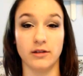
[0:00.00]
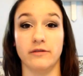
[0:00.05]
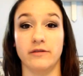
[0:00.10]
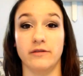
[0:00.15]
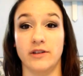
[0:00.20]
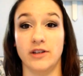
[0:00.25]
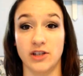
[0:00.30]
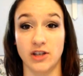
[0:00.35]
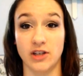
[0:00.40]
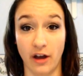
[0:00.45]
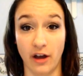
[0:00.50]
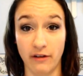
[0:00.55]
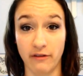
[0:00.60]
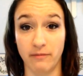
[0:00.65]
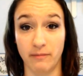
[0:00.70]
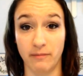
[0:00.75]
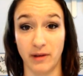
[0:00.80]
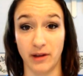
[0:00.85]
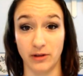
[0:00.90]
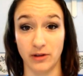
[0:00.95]
To finish
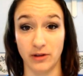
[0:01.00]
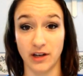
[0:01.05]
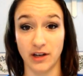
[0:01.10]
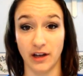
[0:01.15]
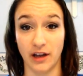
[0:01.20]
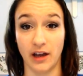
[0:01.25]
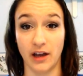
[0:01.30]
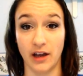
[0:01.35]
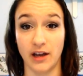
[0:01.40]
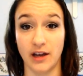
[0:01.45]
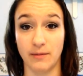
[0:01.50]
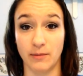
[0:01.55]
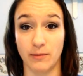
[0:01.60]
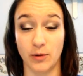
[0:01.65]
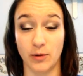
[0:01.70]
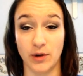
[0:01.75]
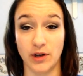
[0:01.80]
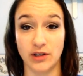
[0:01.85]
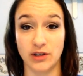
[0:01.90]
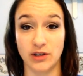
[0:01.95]
off my look, I am
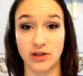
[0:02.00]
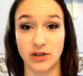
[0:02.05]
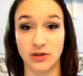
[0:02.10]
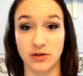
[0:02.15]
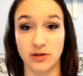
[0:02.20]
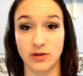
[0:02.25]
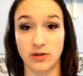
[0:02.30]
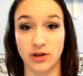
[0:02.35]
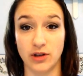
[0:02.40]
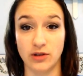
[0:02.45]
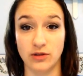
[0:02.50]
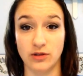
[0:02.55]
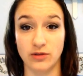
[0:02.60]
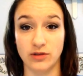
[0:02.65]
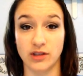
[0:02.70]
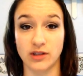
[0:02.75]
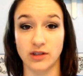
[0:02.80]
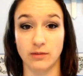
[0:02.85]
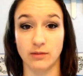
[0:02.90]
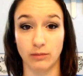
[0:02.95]
going to
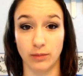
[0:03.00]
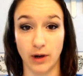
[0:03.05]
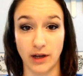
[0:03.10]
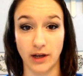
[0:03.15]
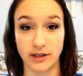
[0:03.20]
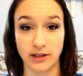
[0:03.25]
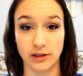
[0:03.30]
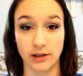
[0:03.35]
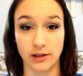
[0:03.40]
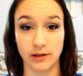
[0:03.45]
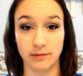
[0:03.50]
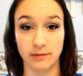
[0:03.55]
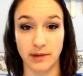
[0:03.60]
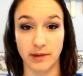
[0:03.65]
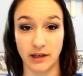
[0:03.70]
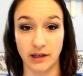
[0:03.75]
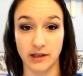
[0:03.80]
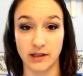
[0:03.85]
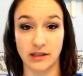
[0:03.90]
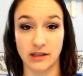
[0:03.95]
use some bronzer
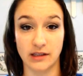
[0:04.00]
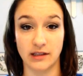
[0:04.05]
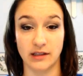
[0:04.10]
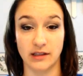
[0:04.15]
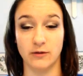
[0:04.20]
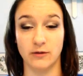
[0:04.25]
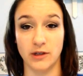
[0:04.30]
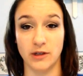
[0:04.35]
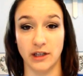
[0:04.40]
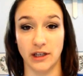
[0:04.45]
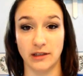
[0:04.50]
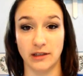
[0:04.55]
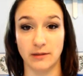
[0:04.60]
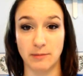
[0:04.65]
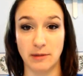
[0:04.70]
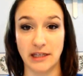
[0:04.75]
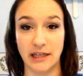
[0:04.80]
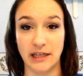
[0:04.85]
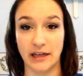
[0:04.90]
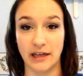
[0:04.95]
because we like to
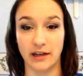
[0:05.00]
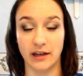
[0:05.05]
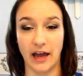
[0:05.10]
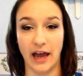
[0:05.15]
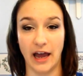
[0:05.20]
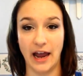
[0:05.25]
be tan.